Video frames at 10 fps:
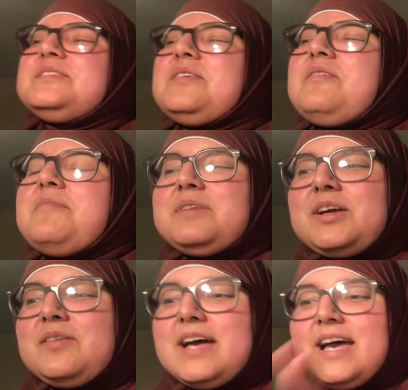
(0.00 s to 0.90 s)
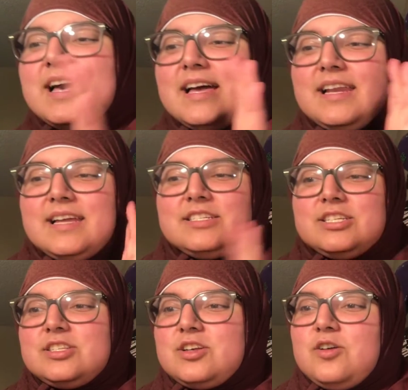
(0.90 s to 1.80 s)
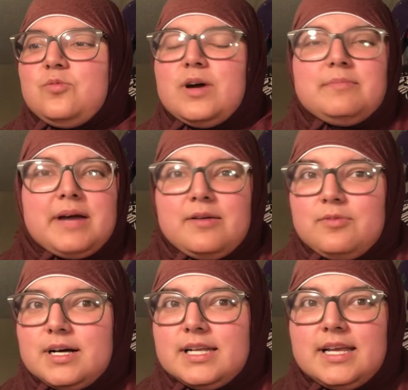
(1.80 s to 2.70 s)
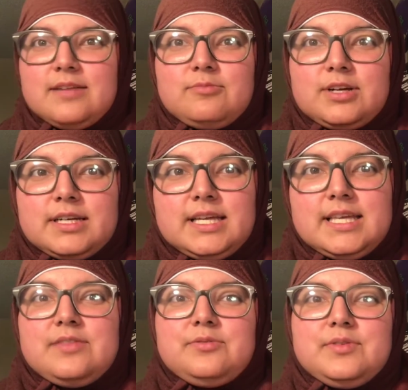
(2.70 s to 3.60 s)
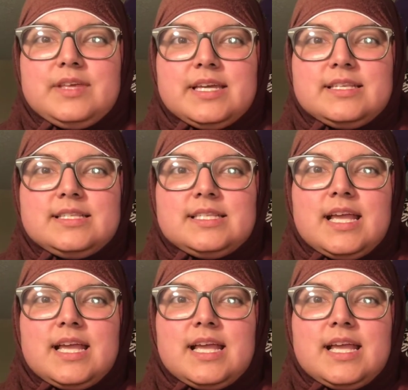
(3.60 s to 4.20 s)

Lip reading: So I'm gonna go ahead and just go one by one, and we're gonna get through this,